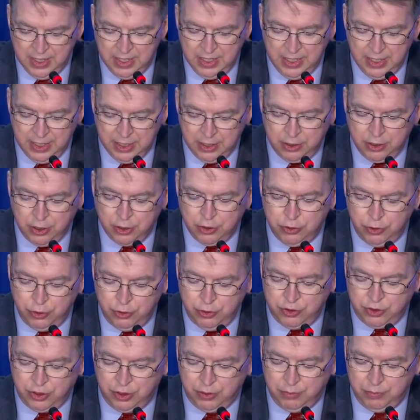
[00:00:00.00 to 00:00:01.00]
In
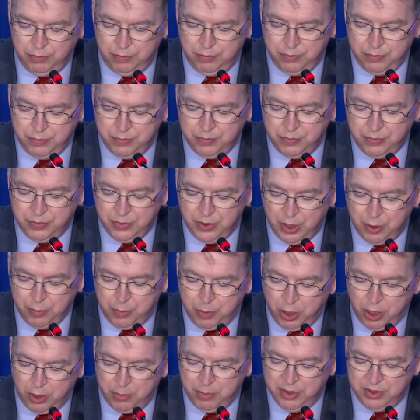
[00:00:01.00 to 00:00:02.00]
conclusion, the
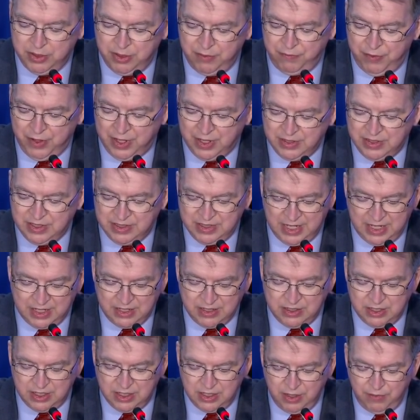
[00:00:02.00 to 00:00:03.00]
Department of Defense has had a
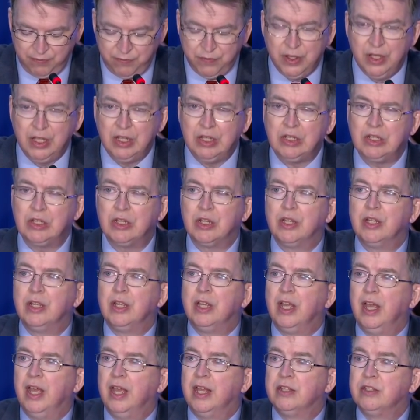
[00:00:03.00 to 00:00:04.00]
significant
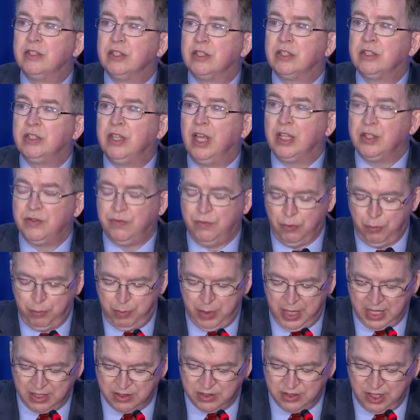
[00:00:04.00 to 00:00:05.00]
and successful
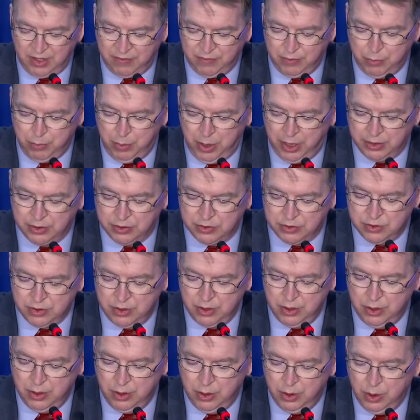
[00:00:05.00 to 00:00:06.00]
past 7 months.
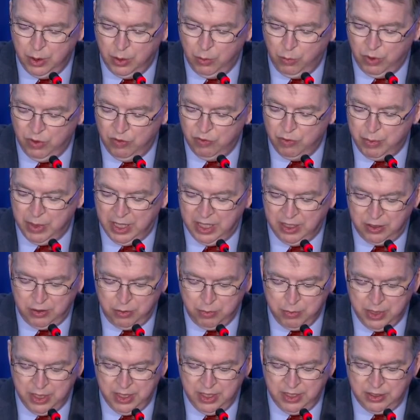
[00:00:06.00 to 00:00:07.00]
We remain
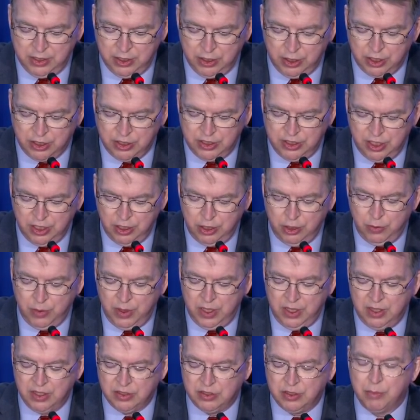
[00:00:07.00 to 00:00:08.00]
committed to
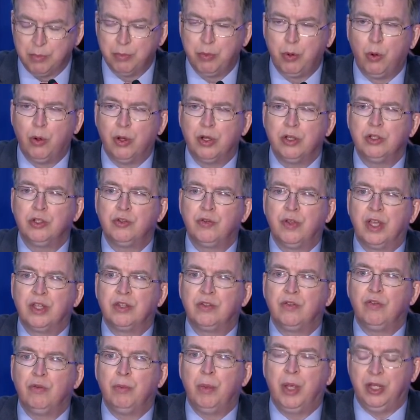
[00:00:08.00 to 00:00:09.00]
continuing this important
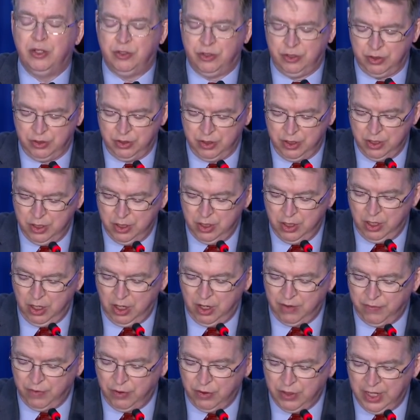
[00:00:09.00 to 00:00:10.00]
transformation
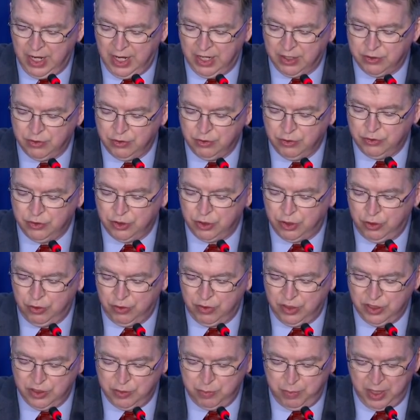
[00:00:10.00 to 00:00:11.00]
of our national
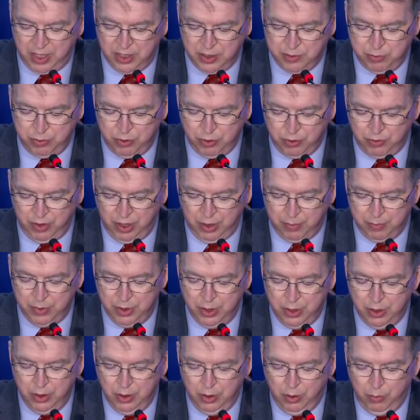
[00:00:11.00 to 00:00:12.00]
security space program,
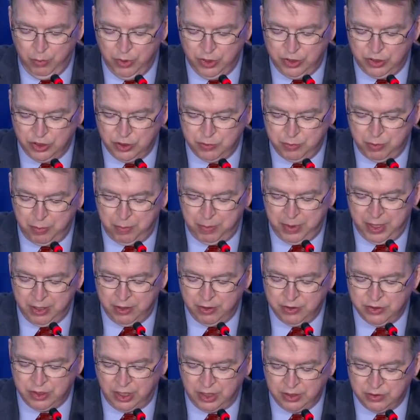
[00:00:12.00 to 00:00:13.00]
which just
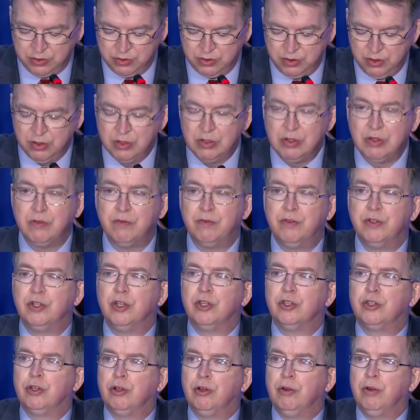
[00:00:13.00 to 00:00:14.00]
prepares us for
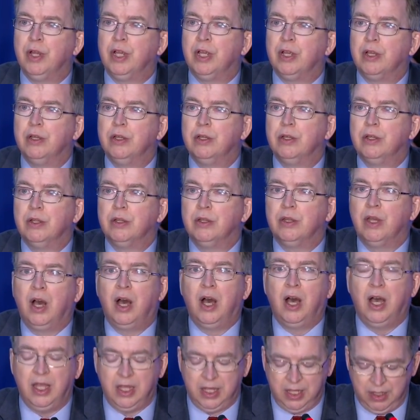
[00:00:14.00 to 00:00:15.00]
deterring the
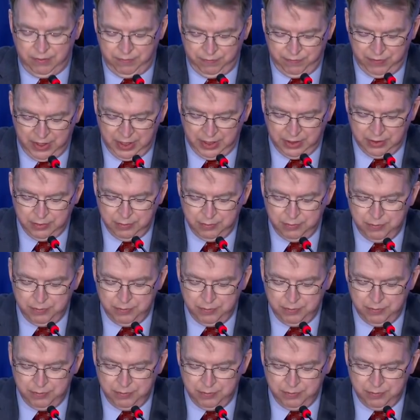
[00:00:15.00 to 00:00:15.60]
high-end fight.